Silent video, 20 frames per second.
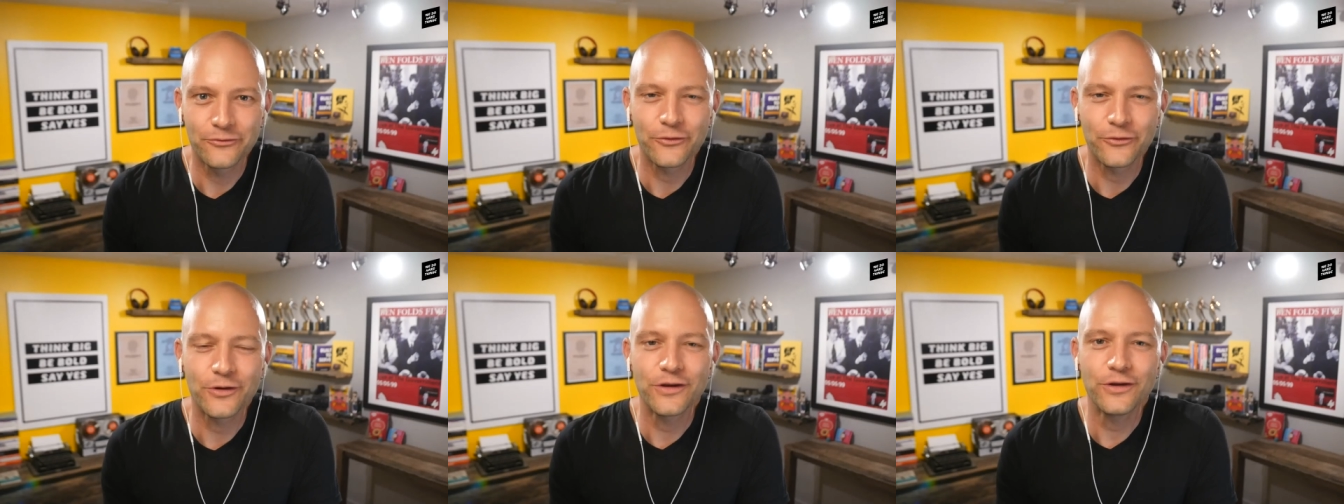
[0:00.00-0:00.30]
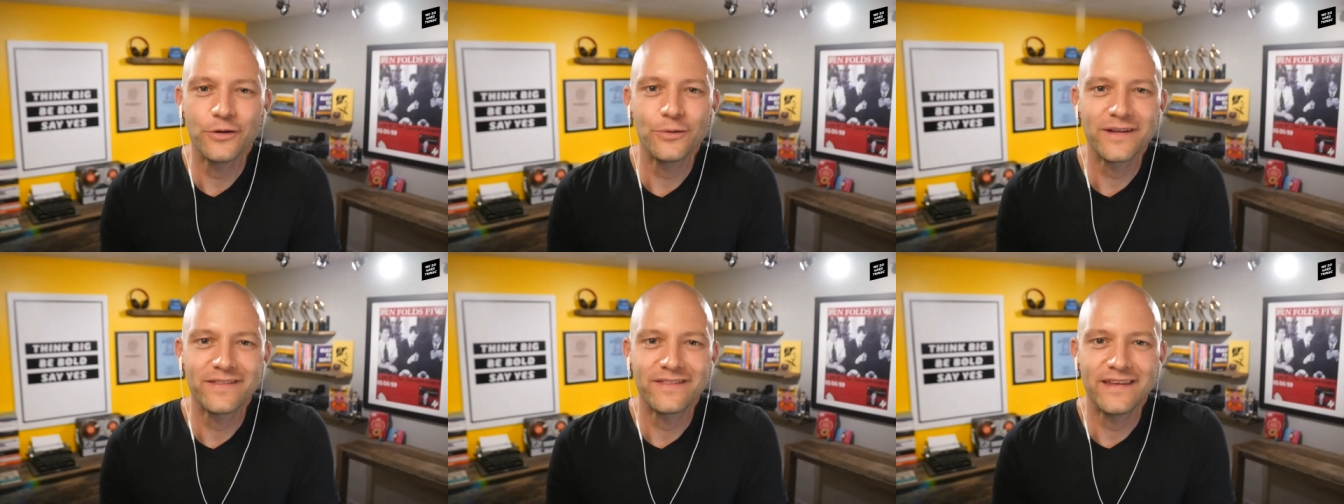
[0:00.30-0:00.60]
For
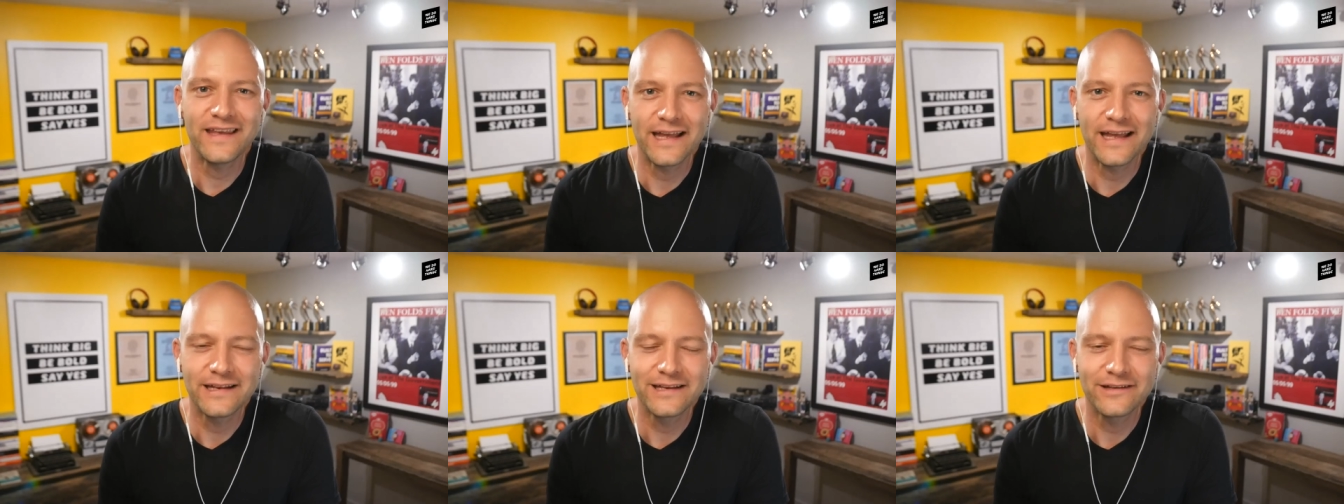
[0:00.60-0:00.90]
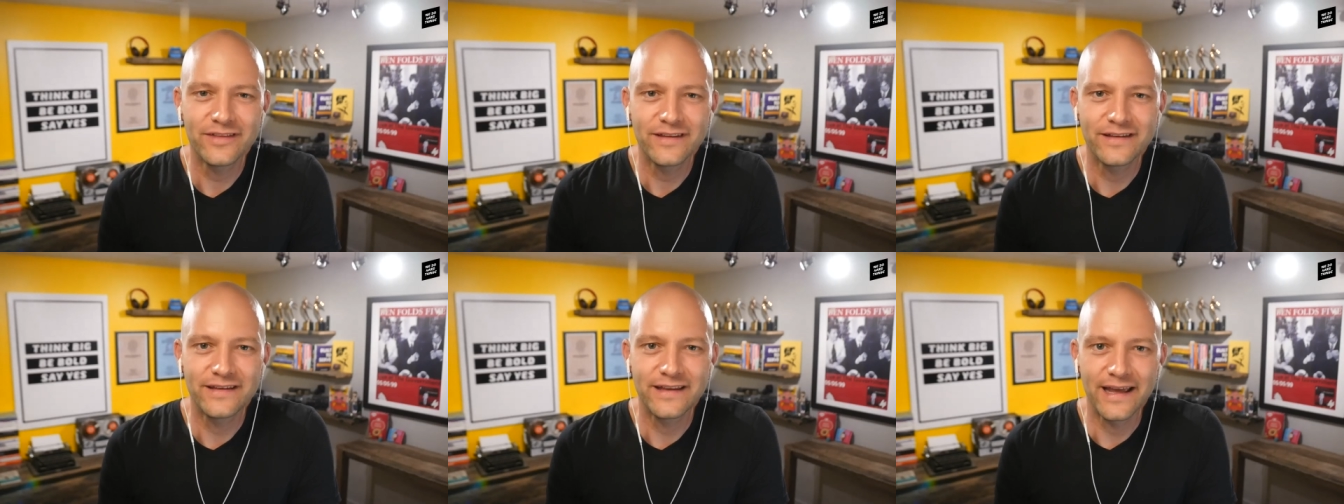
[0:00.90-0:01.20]
you, at the end
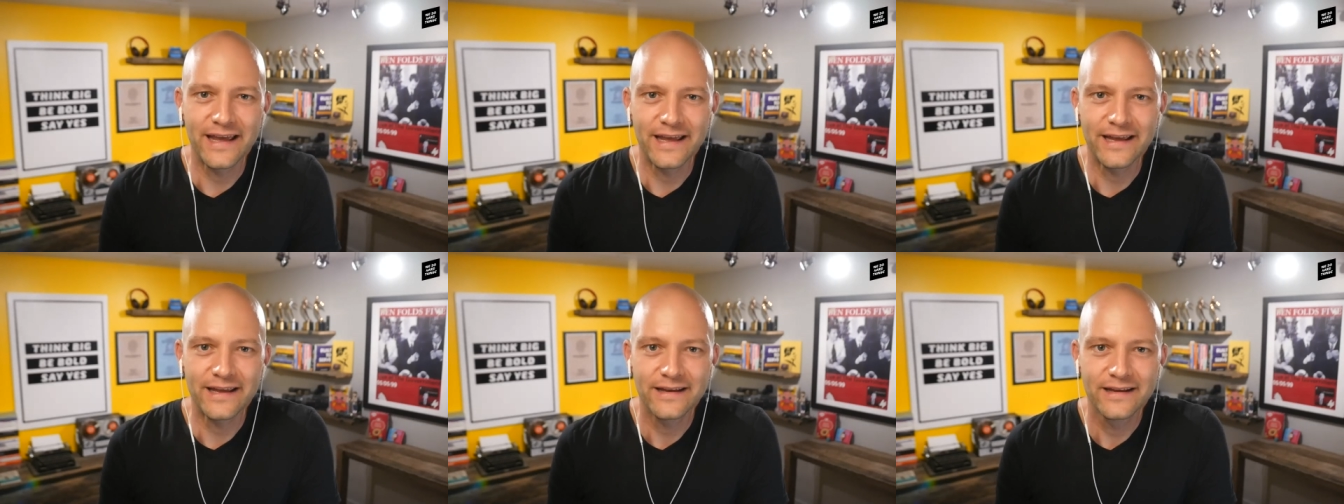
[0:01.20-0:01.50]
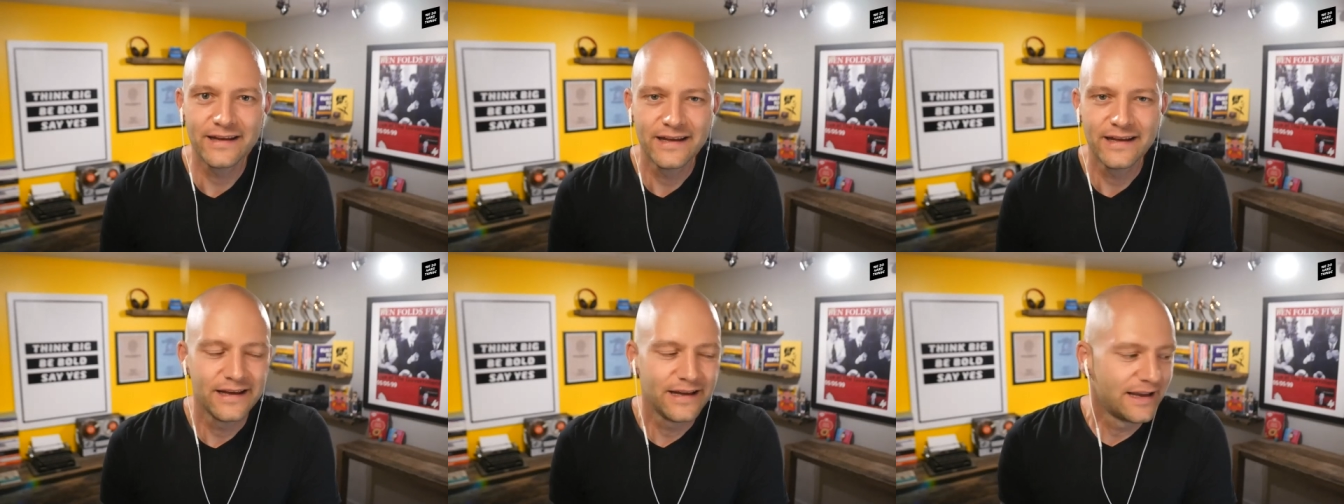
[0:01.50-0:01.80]
of the day,
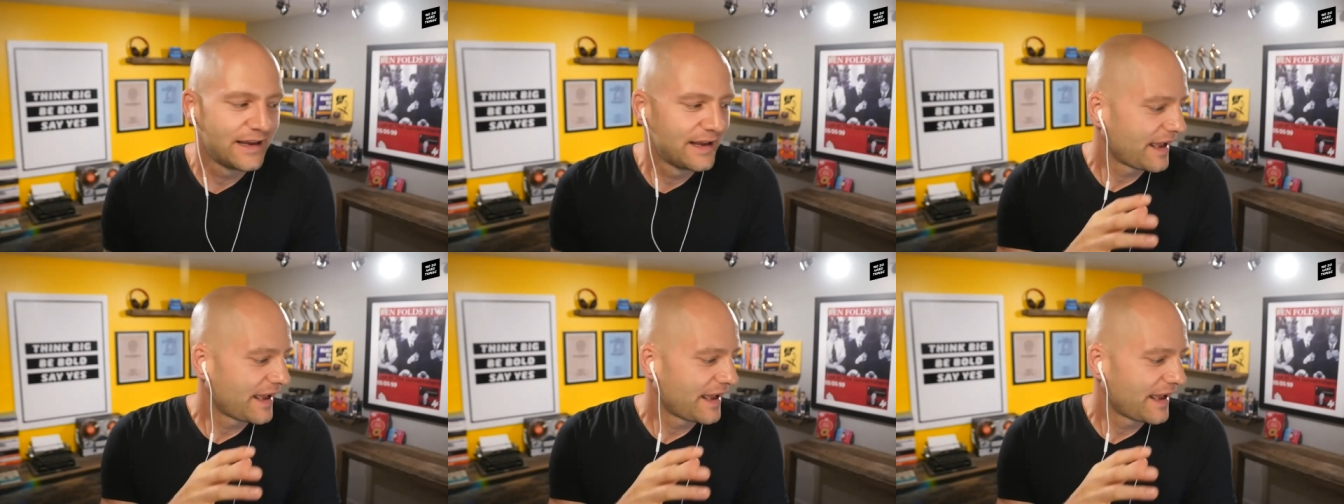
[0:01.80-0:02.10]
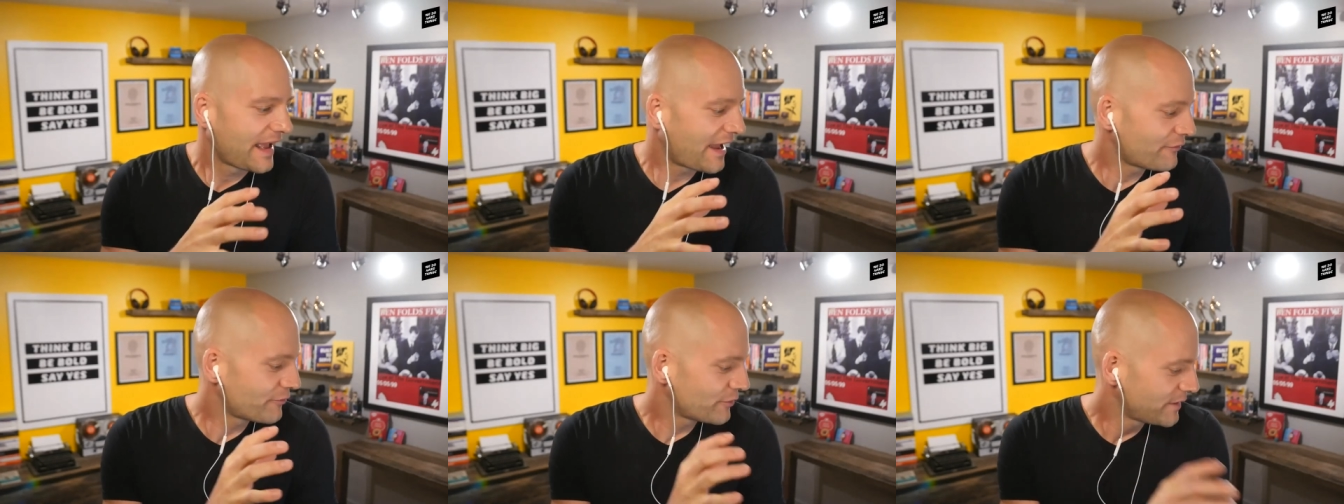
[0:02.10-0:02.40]

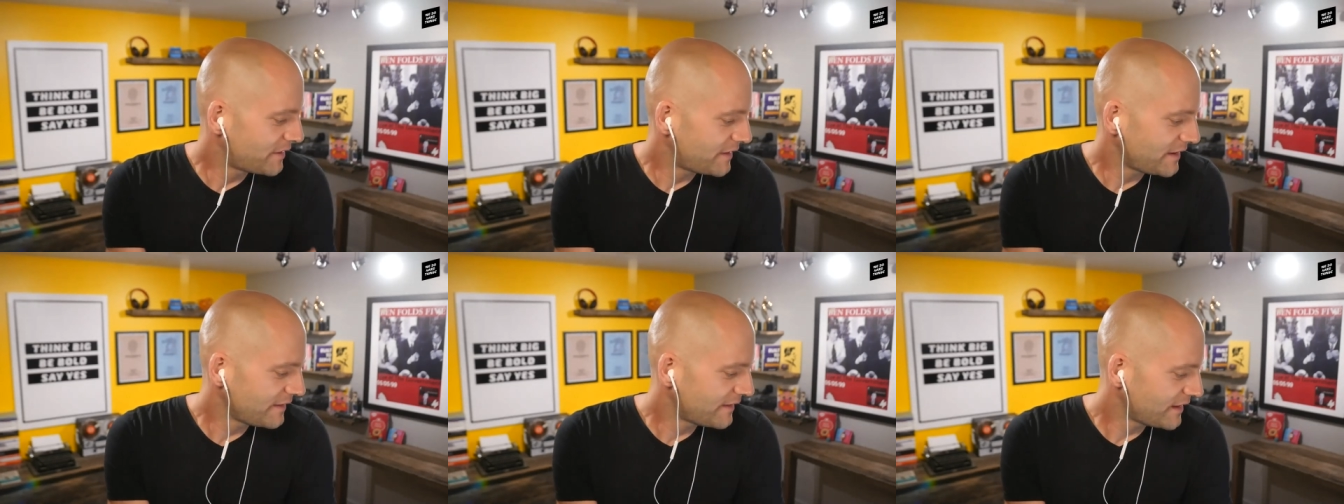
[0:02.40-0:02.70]
everything